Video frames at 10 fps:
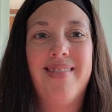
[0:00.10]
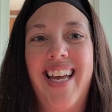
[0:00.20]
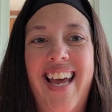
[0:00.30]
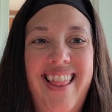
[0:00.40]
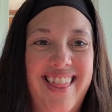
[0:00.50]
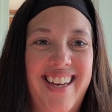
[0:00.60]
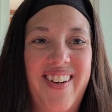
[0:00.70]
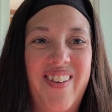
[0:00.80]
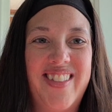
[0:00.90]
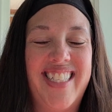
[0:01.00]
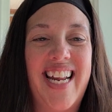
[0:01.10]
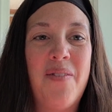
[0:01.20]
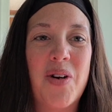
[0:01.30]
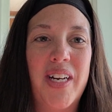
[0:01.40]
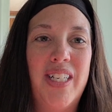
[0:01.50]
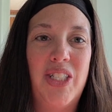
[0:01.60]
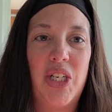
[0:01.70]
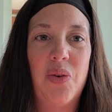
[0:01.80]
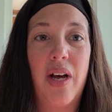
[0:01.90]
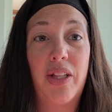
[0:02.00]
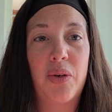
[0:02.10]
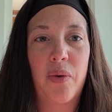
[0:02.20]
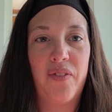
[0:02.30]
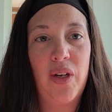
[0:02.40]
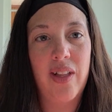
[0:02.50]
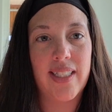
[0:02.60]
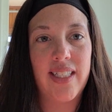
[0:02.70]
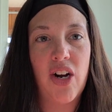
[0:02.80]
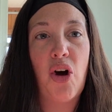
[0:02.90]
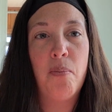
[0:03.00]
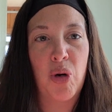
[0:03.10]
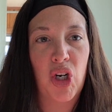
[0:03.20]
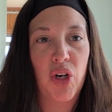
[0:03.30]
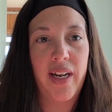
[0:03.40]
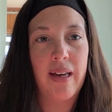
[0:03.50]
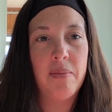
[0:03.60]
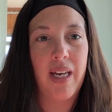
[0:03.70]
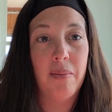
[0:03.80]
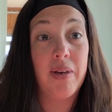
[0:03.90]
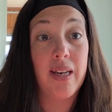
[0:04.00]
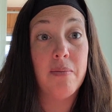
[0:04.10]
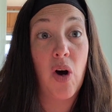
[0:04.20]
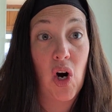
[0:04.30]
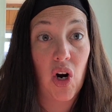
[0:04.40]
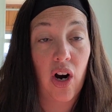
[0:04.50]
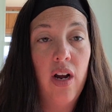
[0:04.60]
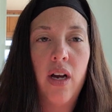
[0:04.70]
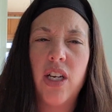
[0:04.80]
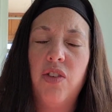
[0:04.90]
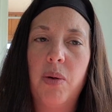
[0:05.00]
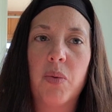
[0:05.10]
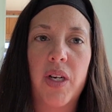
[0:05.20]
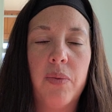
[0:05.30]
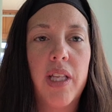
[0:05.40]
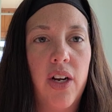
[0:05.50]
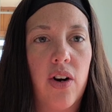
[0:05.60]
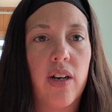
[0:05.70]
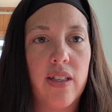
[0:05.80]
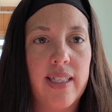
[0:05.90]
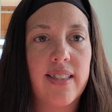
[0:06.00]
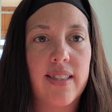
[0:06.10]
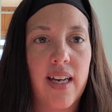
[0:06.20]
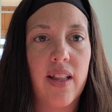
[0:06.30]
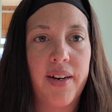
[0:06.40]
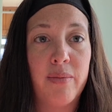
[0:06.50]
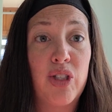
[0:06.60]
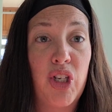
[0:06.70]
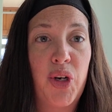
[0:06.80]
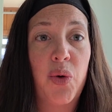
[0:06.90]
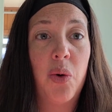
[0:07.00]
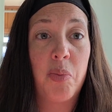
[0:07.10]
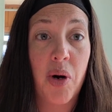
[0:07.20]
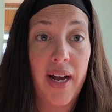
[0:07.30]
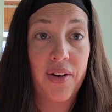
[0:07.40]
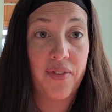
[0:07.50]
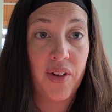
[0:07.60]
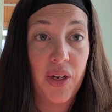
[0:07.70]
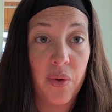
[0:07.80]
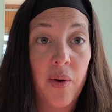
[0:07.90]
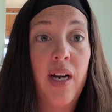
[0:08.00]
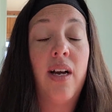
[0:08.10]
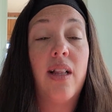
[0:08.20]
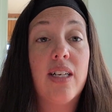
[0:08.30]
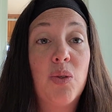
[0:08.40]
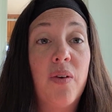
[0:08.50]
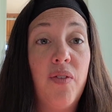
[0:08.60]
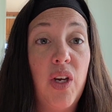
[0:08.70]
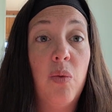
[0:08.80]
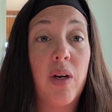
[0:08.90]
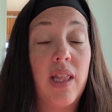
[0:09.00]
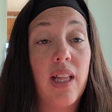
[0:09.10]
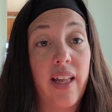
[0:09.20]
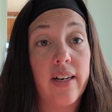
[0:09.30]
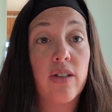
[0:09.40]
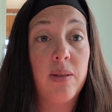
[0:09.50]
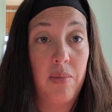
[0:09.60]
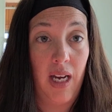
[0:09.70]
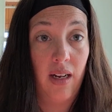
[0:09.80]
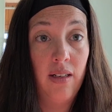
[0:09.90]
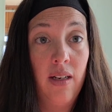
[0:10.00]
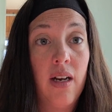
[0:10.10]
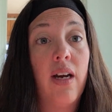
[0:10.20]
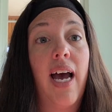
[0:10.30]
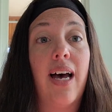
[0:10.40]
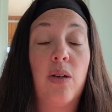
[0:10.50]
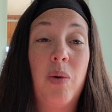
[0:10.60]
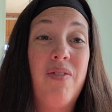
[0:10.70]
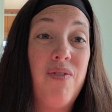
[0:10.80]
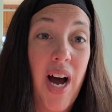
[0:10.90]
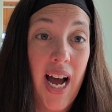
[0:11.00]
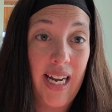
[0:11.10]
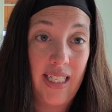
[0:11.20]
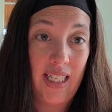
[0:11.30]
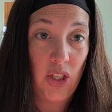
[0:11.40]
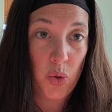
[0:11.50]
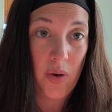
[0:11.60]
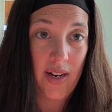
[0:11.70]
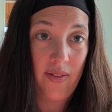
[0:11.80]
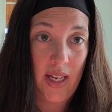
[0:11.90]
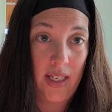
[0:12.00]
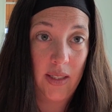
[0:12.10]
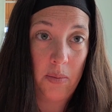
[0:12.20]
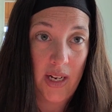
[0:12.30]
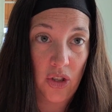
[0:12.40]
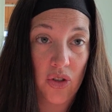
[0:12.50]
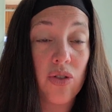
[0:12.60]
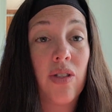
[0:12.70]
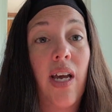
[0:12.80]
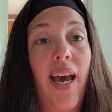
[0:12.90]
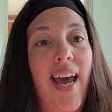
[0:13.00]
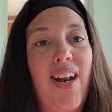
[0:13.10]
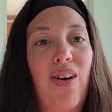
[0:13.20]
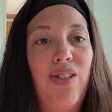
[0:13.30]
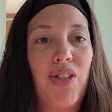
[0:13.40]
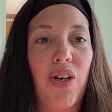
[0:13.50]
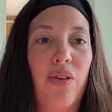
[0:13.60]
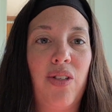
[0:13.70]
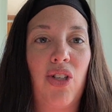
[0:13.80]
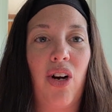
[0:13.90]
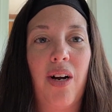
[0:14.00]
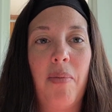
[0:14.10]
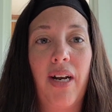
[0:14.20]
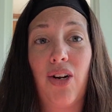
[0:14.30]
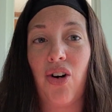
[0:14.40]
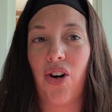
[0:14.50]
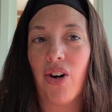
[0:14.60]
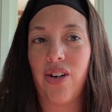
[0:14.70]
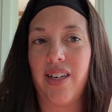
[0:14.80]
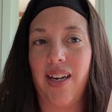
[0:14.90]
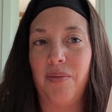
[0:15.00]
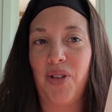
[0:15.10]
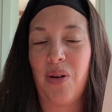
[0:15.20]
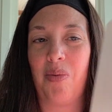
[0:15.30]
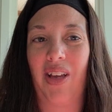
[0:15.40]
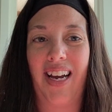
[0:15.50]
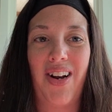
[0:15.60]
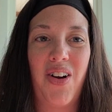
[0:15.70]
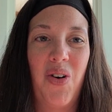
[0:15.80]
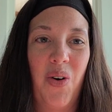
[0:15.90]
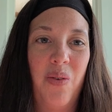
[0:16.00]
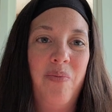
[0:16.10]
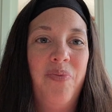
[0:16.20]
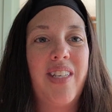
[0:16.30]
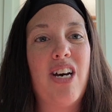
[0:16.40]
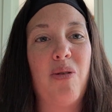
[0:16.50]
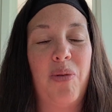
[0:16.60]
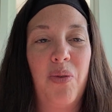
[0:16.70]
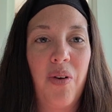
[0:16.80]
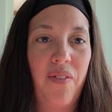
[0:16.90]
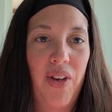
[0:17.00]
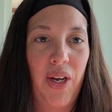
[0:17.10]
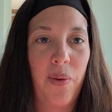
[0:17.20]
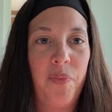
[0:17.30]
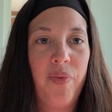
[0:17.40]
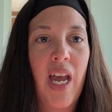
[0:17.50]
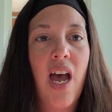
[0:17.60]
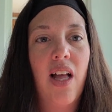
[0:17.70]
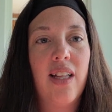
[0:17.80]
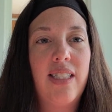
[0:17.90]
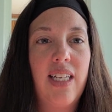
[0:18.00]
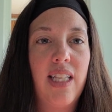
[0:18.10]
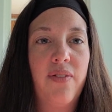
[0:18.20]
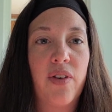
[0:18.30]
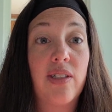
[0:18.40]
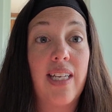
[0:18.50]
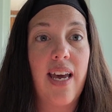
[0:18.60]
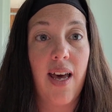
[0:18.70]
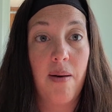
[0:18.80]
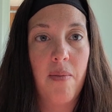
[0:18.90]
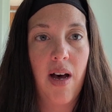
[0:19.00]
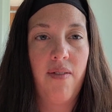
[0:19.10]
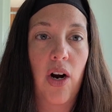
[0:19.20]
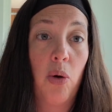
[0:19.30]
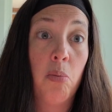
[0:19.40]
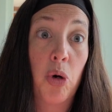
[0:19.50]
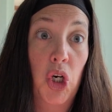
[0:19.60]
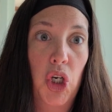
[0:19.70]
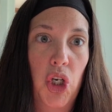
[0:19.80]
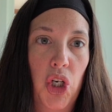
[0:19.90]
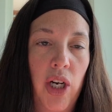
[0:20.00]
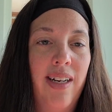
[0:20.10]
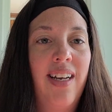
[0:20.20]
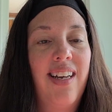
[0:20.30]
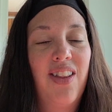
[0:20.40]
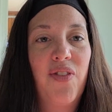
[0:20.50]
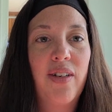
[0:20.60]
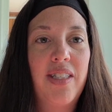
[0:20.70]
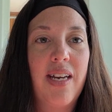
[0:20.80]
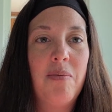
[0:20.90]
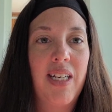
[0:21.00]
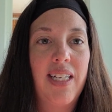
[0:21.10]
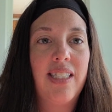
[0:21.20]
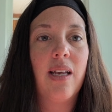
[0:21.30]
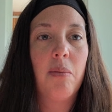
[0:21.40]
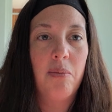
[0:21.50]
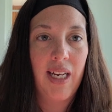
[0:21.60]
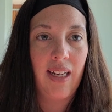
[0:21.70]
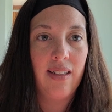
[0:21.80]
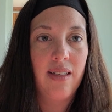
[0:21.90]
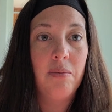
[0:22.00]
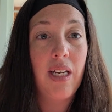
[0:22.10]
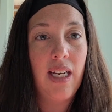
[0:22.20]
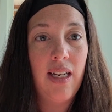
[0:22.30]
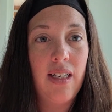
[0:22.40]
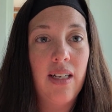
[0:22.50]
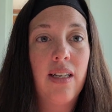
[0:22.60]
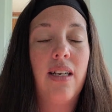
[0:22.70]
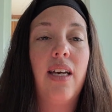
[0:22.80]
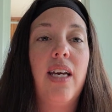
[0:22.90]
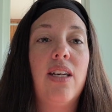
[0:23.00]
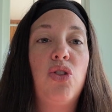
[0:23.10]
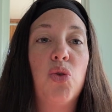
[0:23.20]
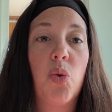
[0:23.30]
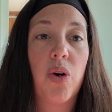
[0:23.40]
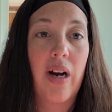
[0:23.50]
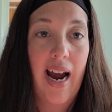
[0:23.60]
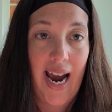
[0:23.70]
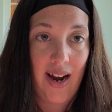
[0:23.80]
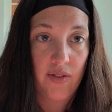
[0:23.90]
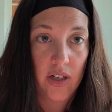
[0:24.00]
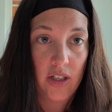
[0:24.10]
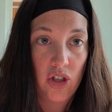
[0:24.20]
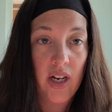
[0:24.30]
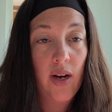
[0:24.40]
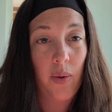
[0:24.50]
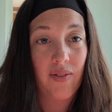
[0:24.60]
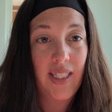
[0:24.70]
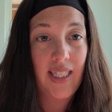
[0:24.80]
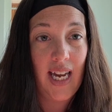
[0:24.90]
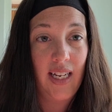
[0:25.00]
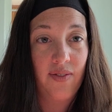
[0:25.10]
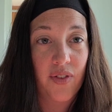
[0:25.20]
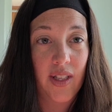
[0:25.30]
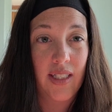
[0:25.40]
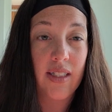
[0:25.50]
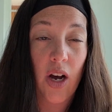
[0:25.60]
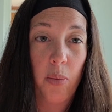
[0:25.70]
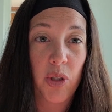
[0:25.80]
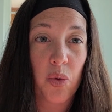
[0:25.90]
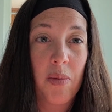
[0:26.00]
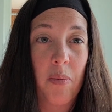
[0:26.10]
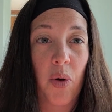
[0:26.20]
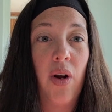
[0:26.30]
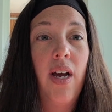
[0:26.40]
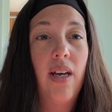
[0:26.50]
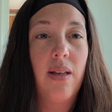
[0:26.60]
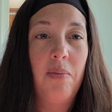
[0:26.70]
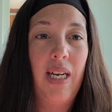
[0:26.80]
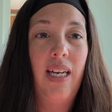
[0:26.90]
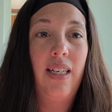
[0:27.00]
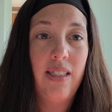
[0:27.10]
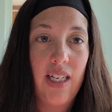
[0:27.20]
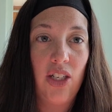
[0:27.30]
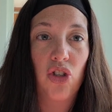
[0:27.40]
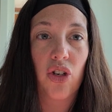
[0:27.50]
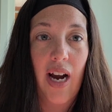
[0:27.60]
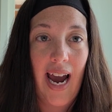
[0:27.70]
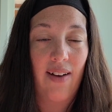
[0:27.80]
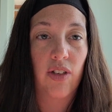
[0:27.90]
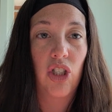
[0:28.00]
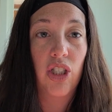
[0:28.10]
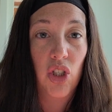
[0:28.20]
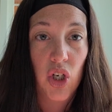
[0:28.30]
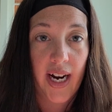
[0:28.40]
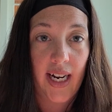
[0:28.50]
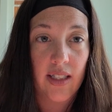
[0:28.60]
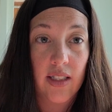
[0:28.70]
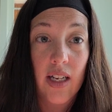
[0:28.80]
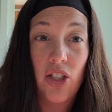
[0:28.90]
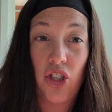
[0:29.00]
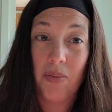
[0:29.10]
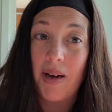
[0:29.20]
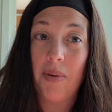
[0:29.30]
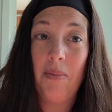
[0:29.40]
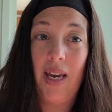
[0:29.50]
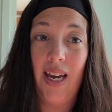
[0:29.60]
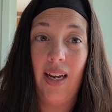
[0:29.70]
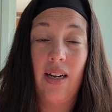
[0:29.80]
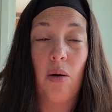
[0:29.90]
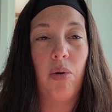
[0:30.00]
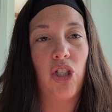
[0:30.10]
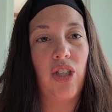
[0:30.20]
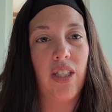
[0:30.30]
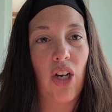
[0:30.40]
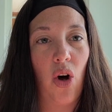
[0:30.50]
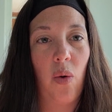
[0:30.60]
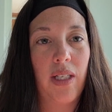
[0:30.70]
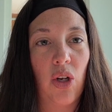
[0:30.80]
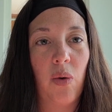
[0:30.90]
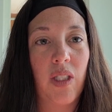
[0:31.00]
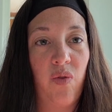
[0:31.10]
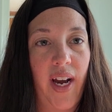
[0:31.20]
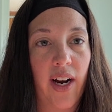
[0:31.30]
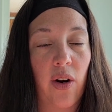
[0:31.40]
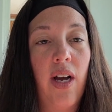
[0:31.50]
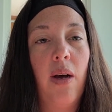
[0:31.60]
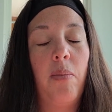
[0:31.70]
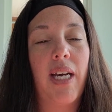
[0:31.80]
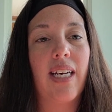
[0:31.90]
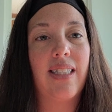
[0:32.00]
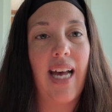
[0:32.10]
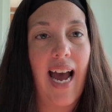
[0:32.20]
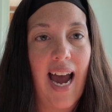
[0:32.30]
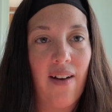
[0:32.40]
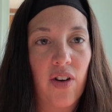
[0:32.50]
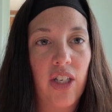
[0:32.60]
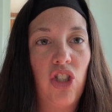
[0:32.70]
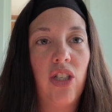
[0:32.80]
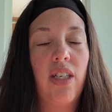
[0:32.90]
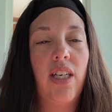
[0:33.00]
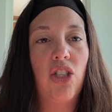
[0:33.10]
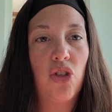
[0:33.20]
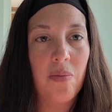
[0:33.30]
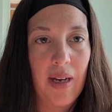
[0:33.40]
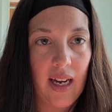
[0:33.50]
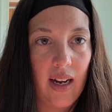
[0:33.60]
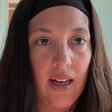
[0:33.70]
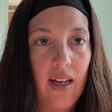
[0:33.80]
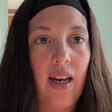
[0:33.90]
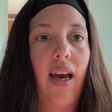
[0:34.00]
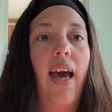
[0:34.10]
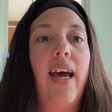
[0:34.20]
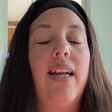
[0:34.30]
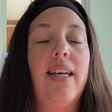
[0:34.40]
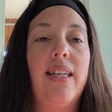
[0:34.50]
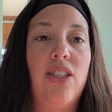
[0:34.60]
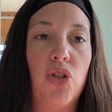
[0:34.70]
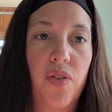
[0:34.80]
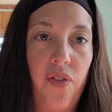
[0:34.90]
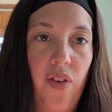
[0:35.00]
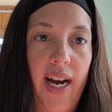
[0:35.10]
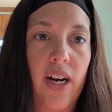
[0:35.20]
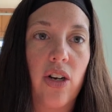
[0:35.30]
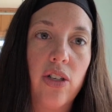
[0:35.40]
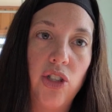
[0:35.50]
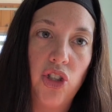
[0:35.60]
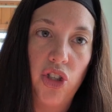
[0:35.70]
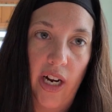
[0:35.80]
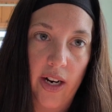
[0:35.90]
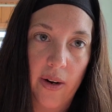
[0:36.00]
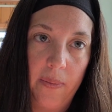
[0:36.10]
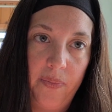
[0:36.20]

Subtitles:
Hello, today we're going to do a little review lesson on MMMR, MMMR. You've been working really hard on this skill and I'm so proud of you. Let's review what the letters mean, how do we find each one of these measures, and also talk about a card game you can play at home to help you review. Let's take the first M of our MMR. The first M is mean. Mean is your average. We have a saying for this to help us remember. The mean teacher averages grades. She might be mean, but she's always fair because the average is your mean and it is your fair share.